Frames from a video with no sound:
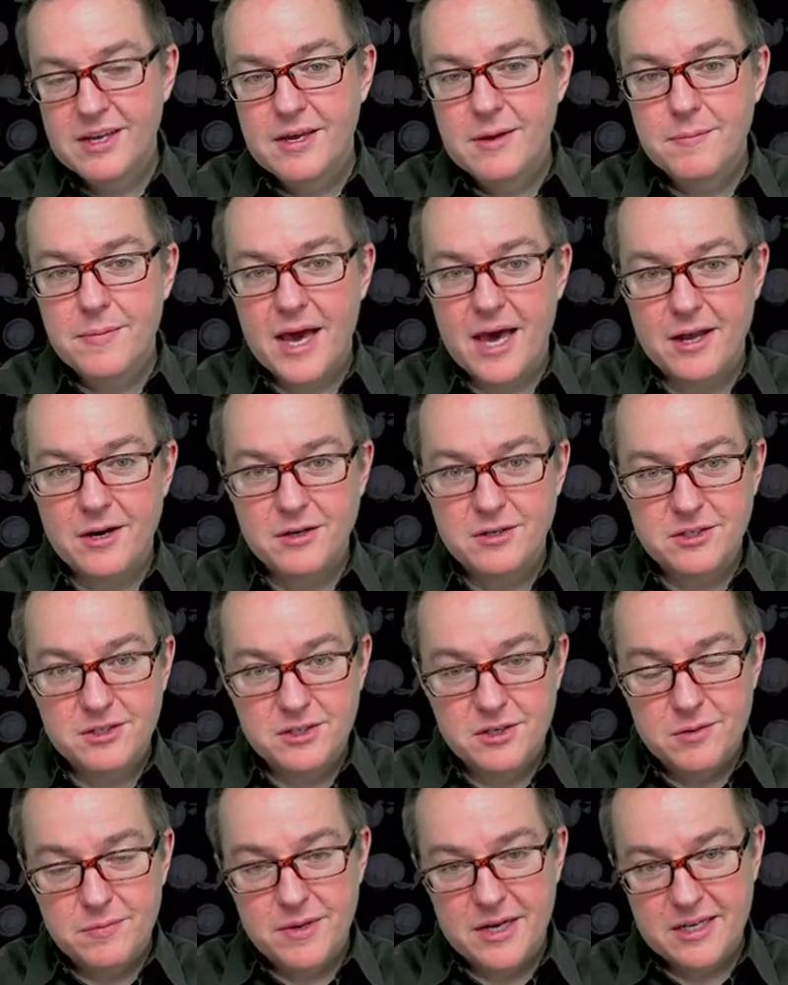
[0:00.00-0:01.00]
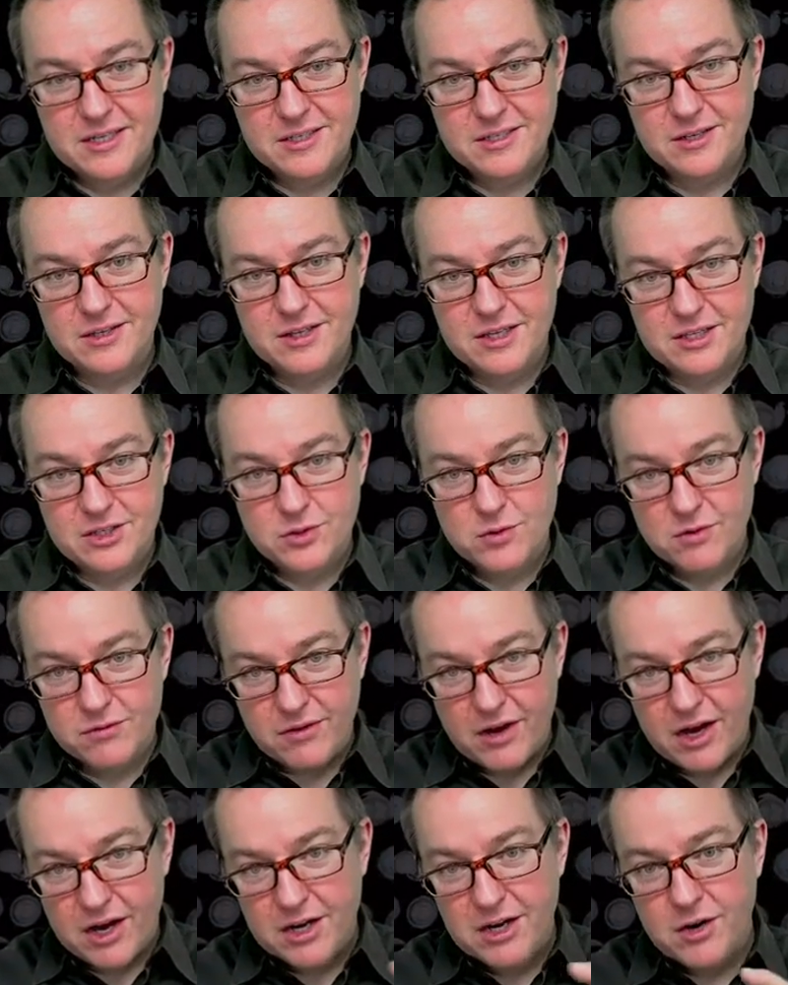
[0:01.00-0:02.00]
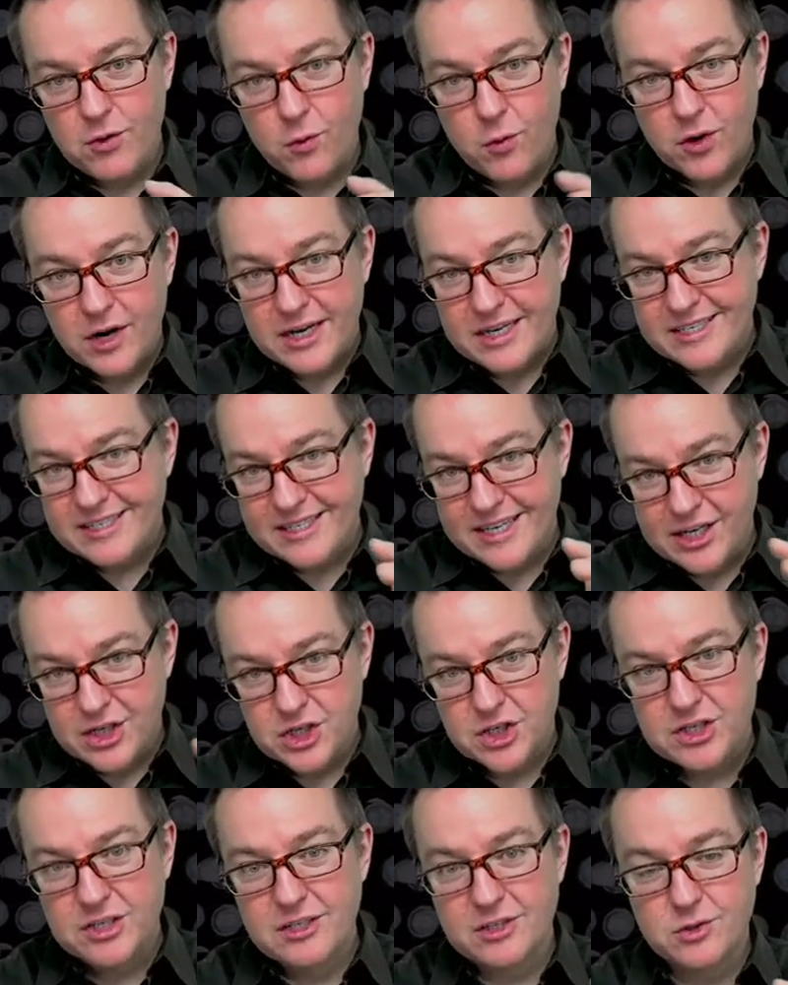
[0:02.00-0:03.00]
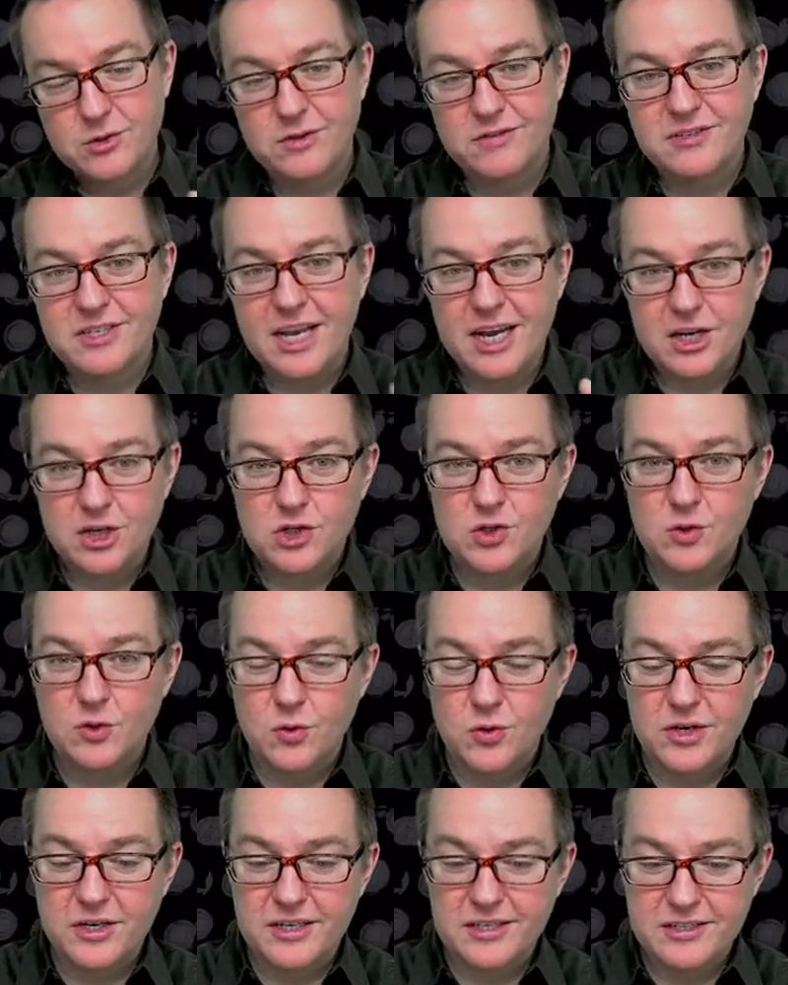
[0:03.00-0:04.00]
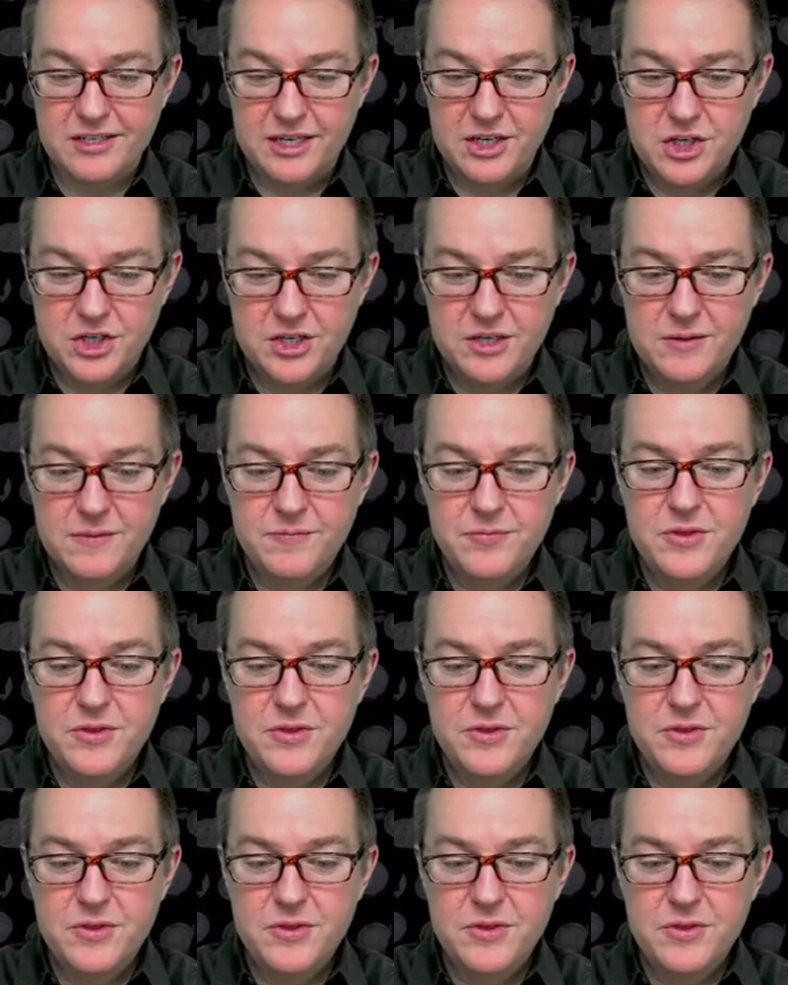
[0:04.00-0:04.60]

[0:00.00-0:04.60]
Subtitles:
patterns that are based on the sort of organization, the sort of textual organization.